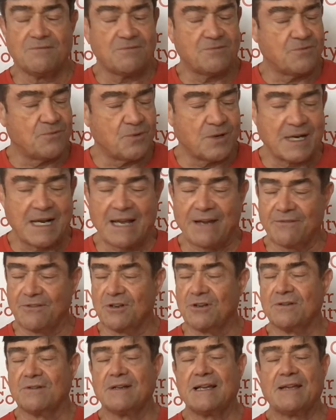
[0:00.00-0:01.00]

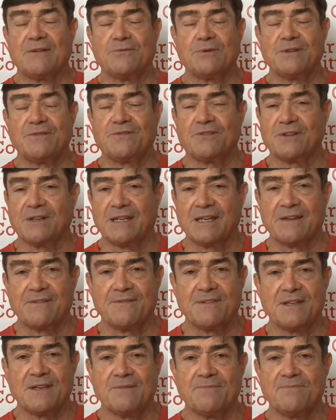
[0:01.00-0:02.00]
whatever, and we
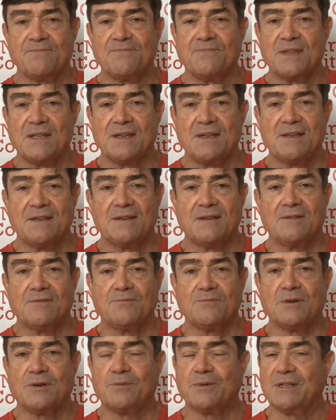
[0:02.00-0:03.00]
forgive them,
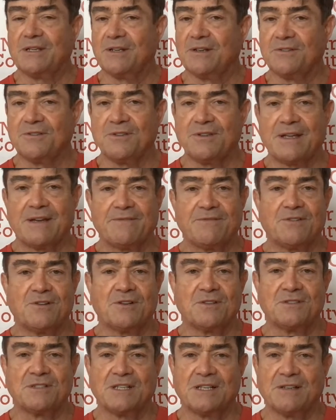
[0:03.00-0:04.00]
but we don't do that for
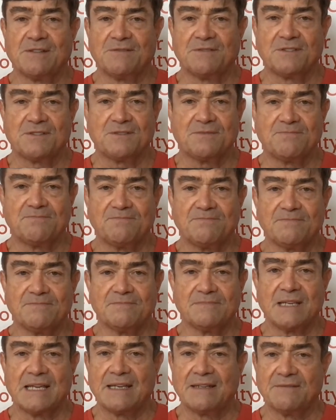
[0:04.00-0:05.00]
ourselves.
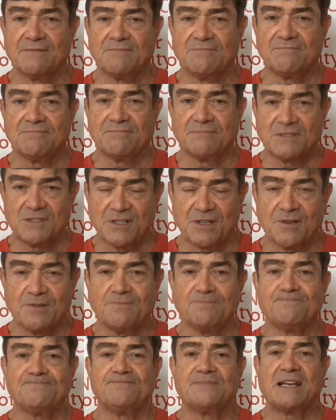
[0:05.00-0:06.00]
And
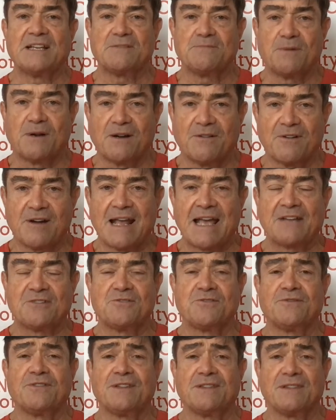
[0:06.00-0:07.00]
so that's part of our
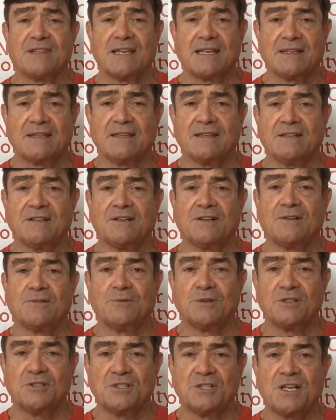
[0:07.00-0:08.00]
atrophy thinking.
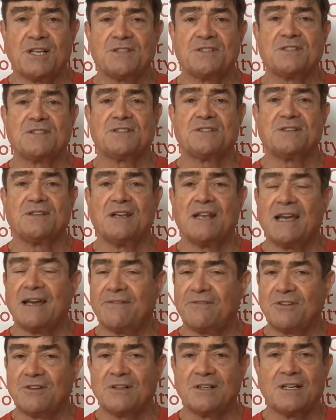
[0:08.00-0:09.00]
We're just
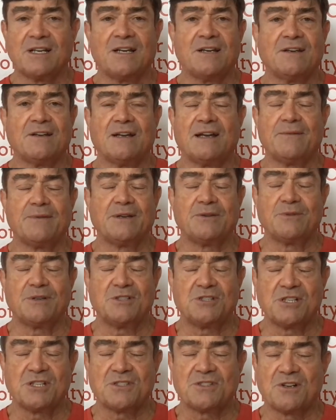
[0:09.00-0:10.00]
never enough. I mean, we're
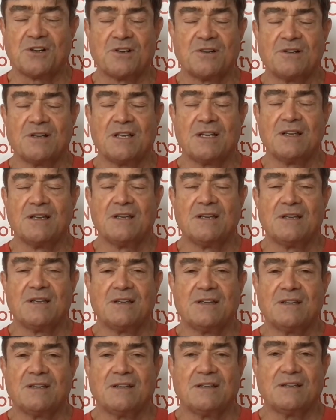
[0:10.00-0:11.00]
just
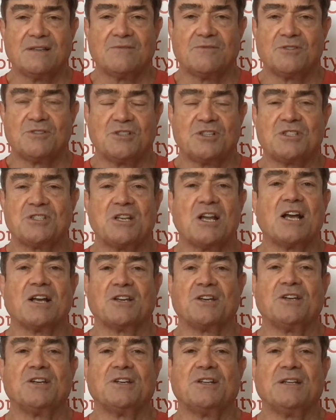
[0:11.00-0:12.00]

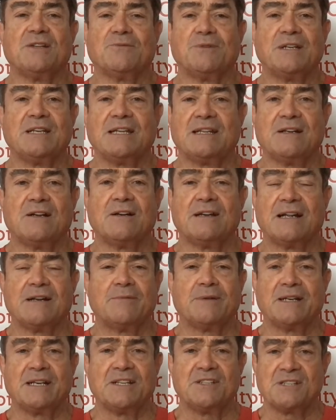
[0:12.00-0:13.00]
not good, and
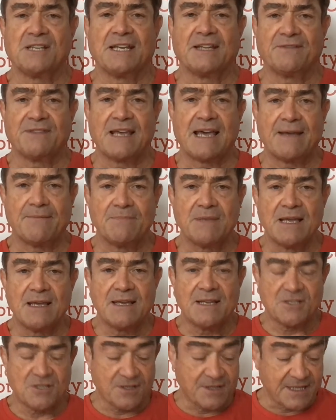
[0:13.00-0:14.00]
everybody needs to get that.
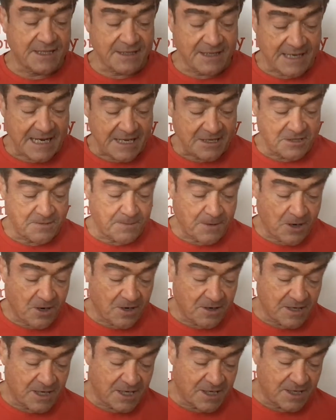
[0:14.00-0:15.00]
So then the next
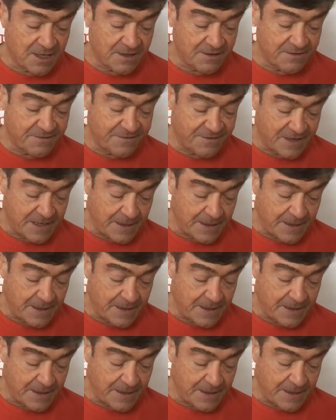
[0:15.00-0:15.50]
part of